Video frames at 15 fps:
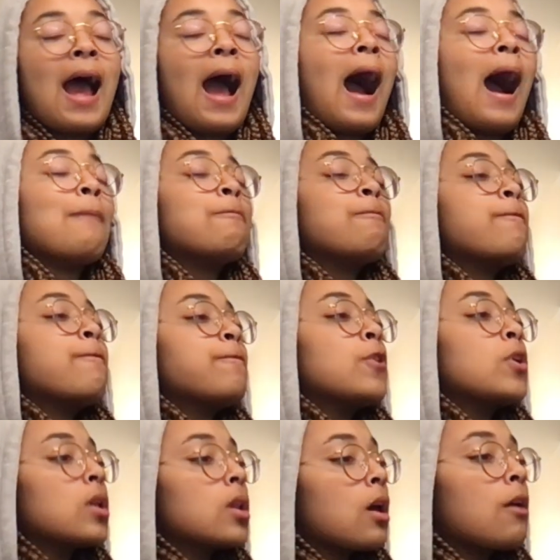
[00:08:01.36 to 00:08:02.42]
I'm
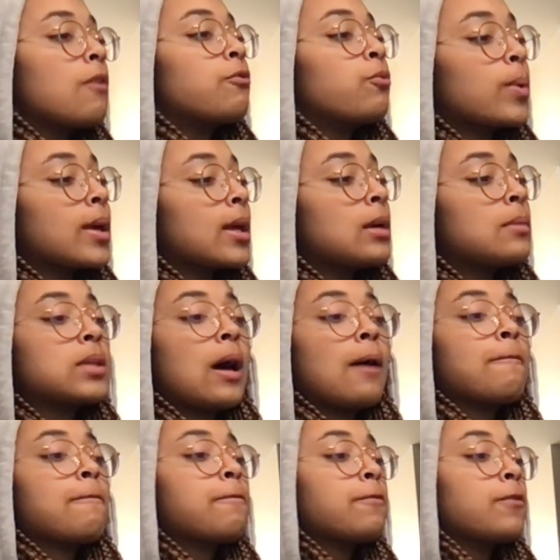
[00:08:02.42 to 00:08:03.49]
full of ribs,
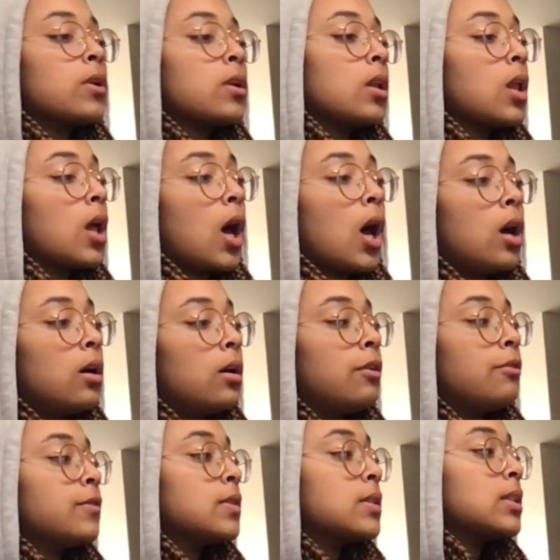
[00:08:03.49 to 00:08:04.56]
I'm full
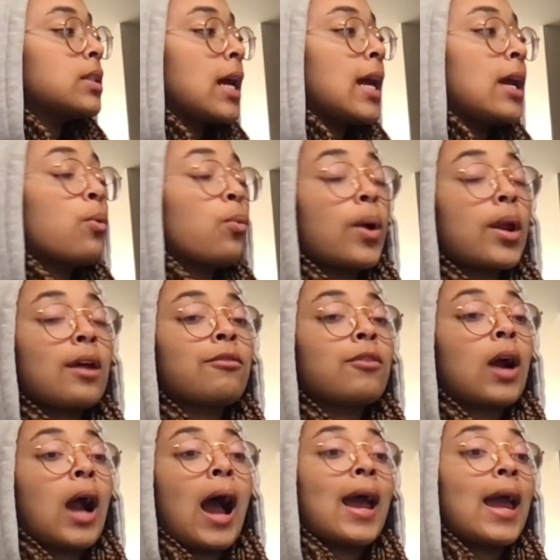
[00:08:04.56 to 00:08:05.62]
of steak,
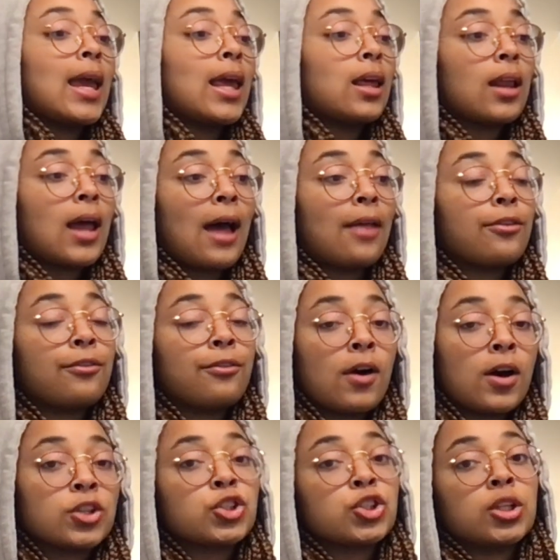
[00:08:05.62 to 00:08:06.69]
whatever I ate at the
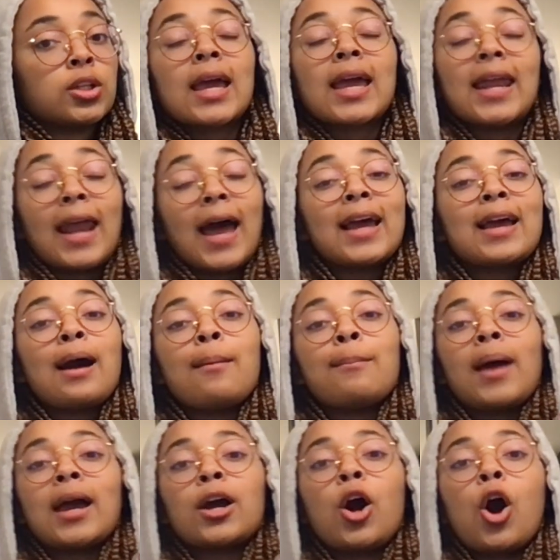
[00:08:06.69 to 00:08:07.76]
function. Can I come
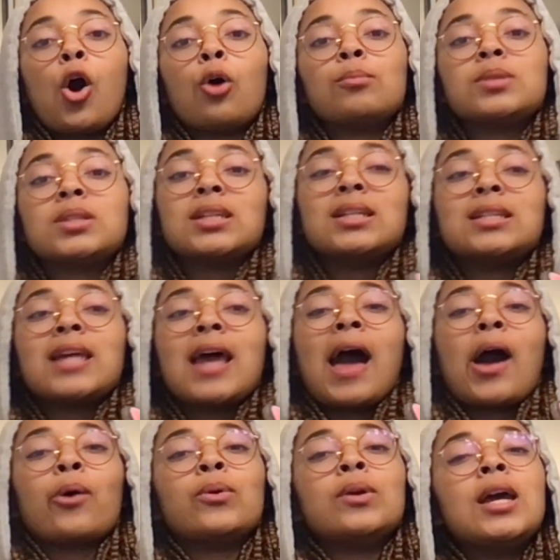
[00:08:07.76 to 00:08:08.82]
back home, sit
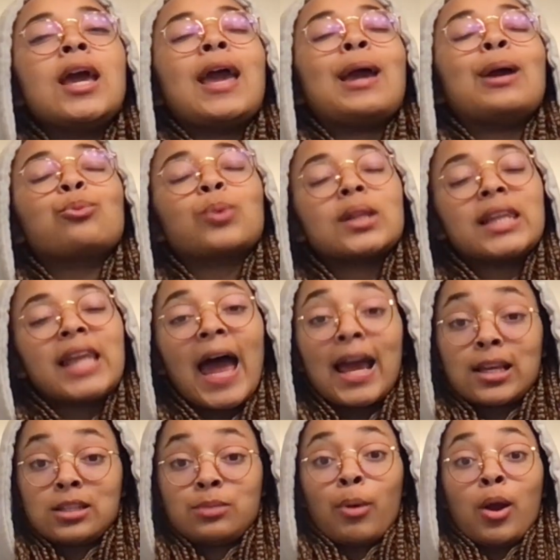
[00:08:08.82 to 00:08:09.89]
down, and
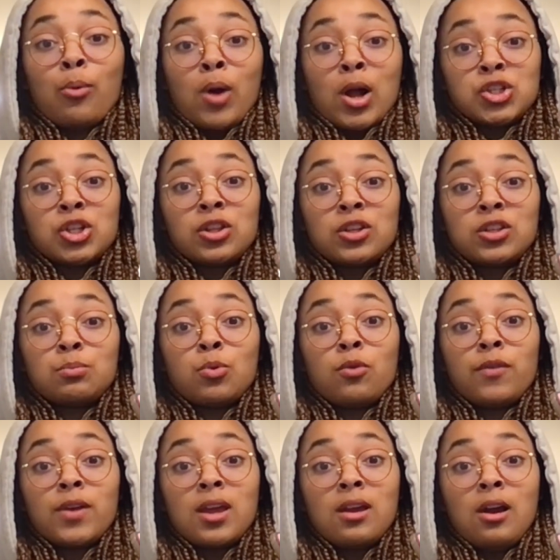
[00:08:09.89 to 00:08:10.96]
relax by watching this
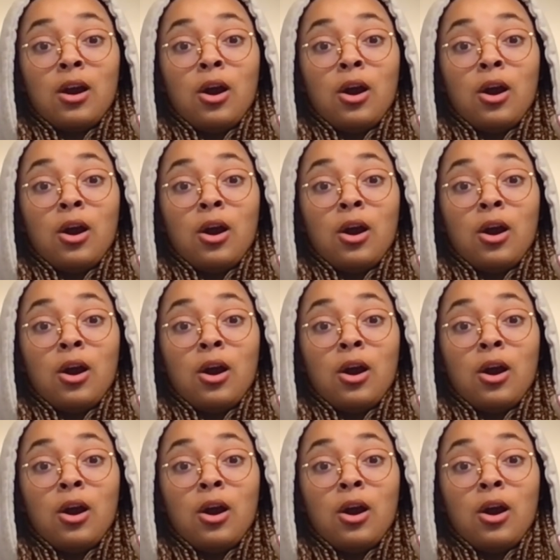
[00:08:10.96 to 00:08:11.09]
movie?